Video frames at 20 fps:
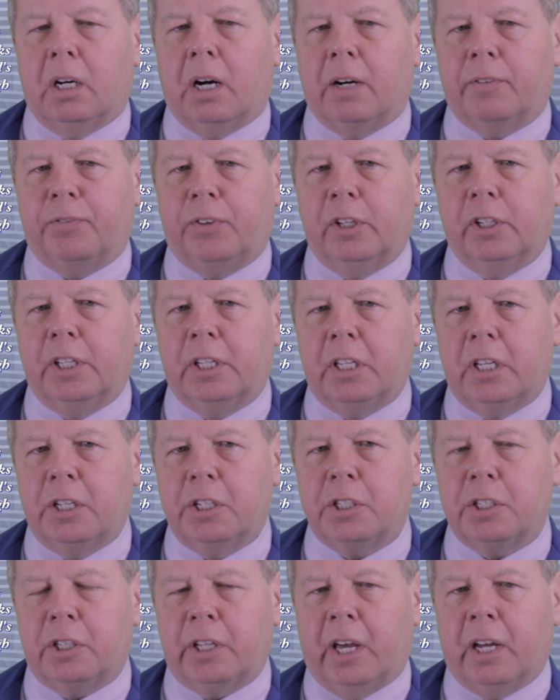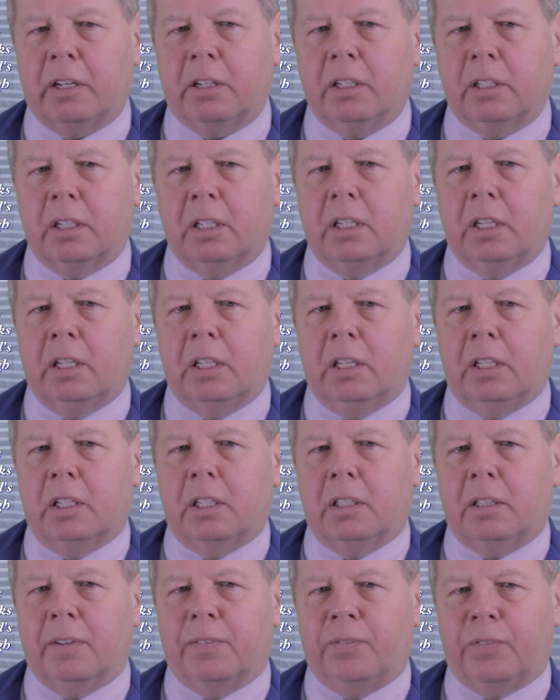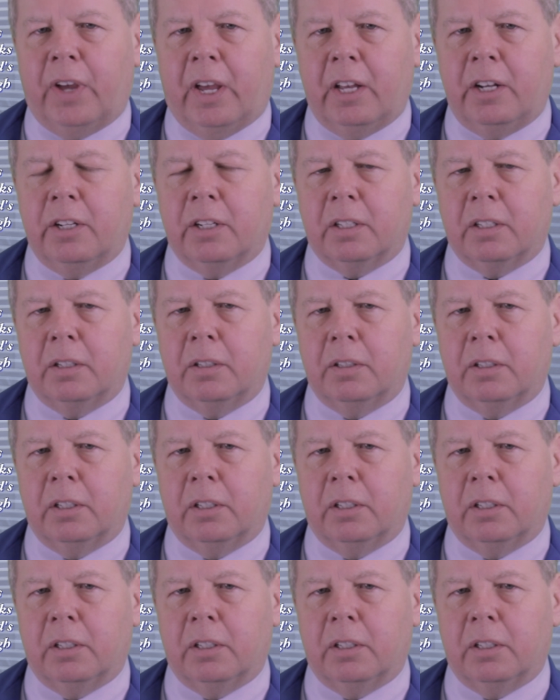Our feeling is that the Fed,